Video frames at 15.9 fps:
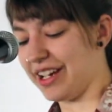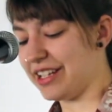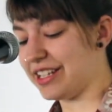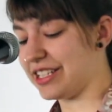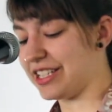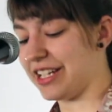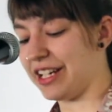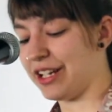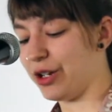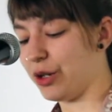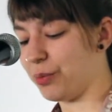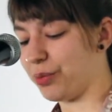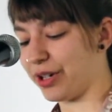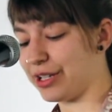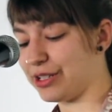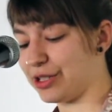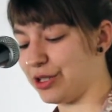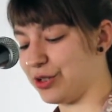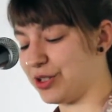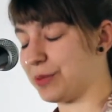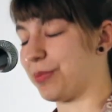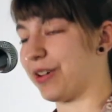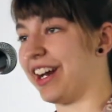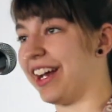She Who Brings You
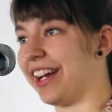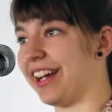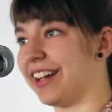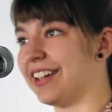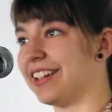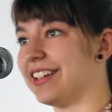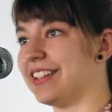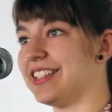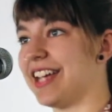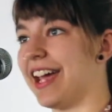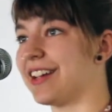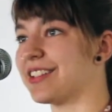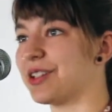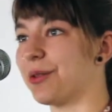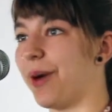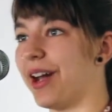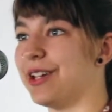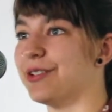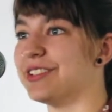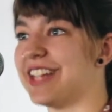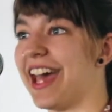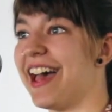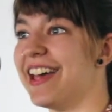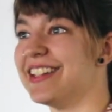Spring Takes Away Your
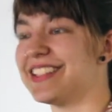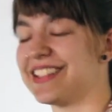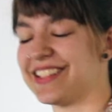Dead.